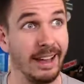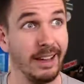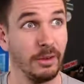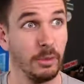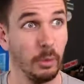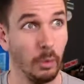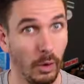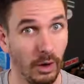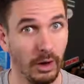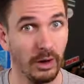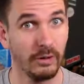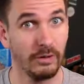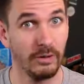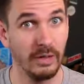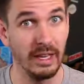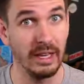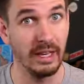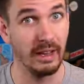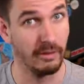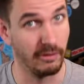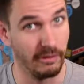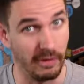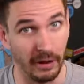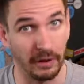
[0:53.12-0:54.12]
And one of
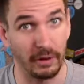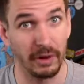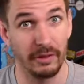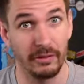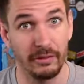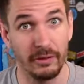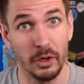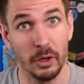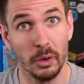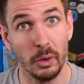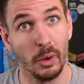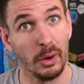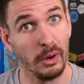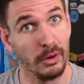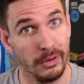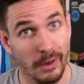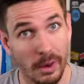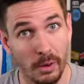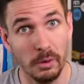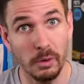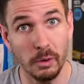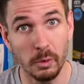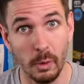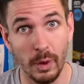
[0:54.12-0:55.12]
the very few
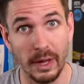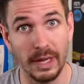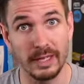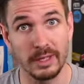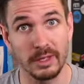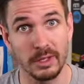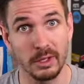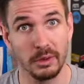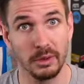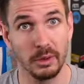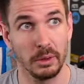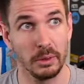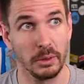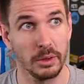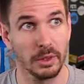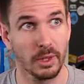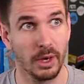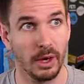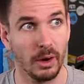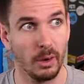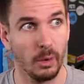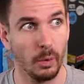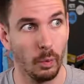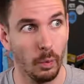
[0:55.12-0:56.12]
known ways to do
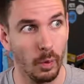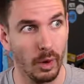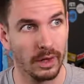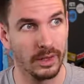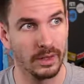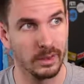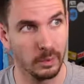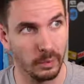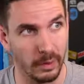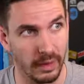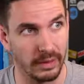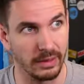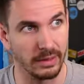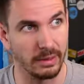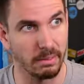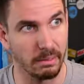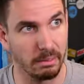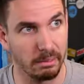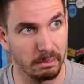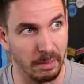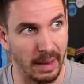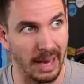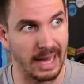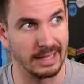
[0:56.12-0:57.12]
so was with
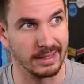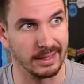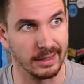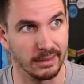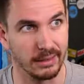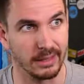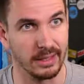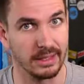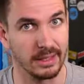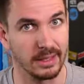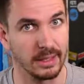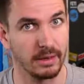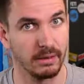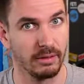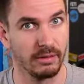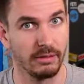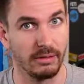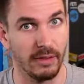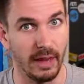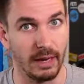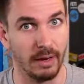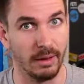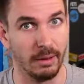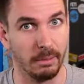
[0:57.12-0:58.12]
basilisk
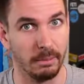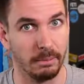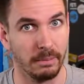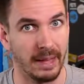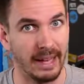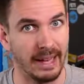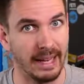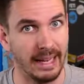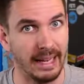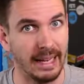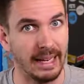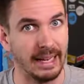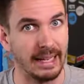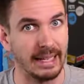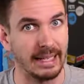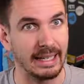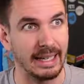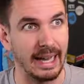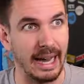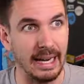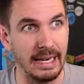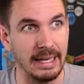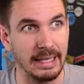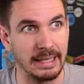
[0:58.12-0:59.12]
venom.
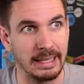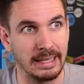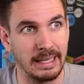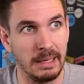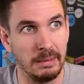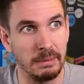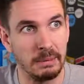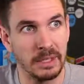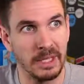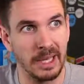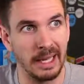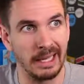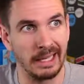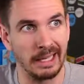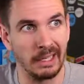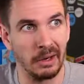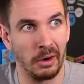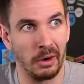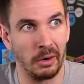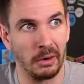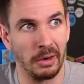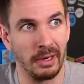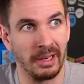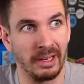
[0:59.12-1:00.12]
Kinda seems like
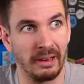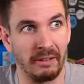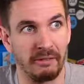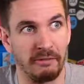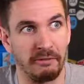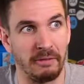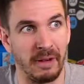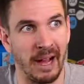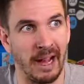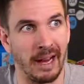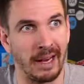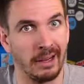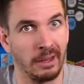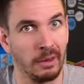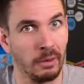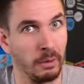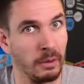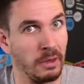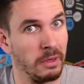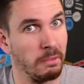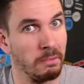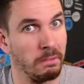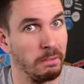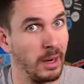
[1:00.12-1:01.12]
guarding a fire
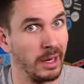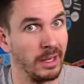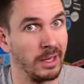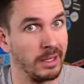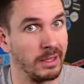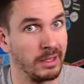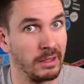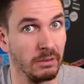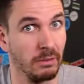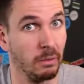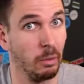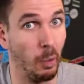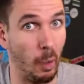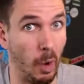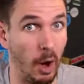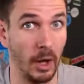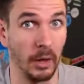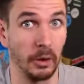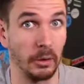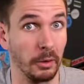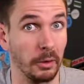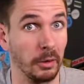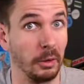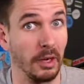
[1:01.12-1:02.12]
with buckets of
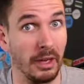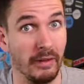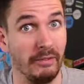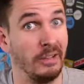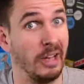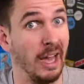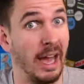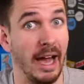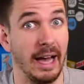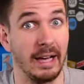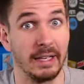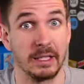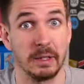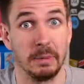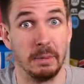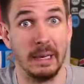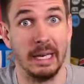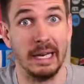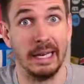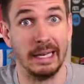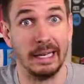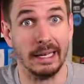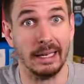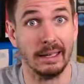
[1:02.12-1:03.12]
water, if you ask
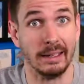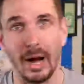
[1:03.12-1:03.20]
me.